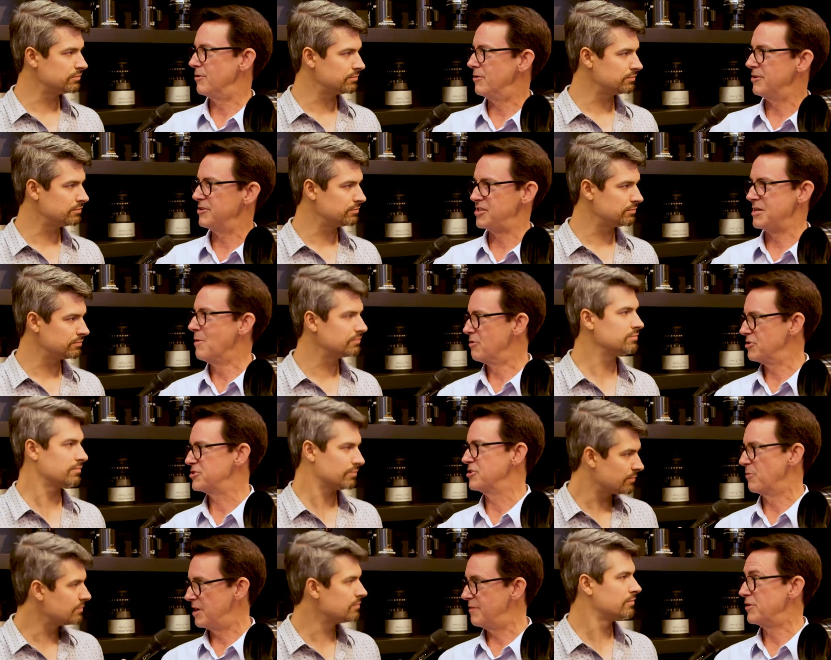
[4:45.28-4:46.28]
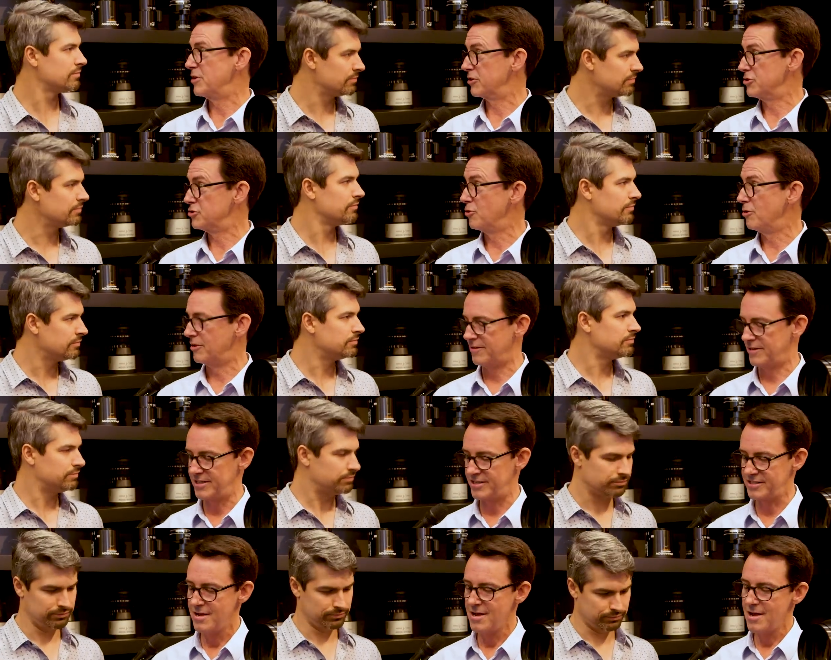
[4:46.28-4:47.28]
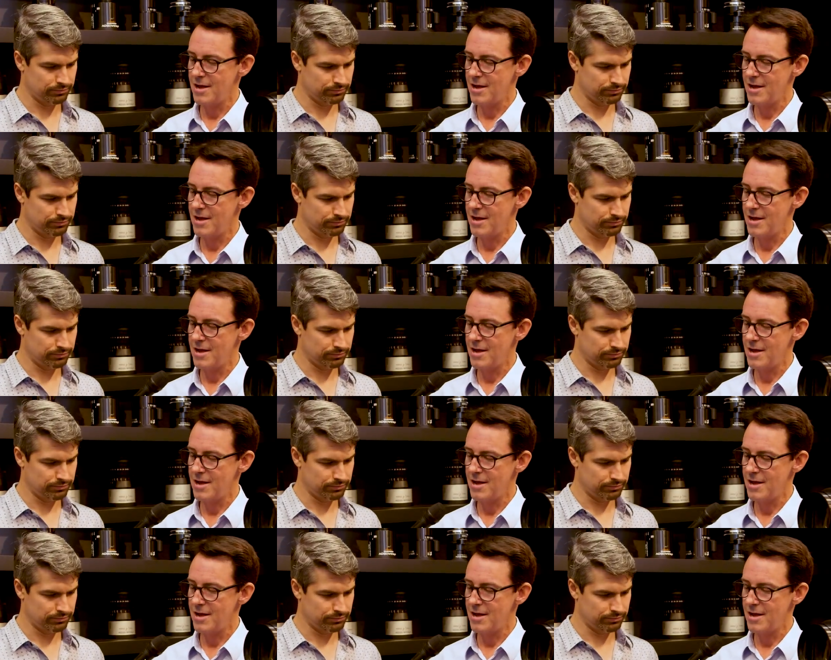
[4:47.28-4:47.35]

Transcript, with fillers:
Speaker 1: or C Motion or whatever your controller is,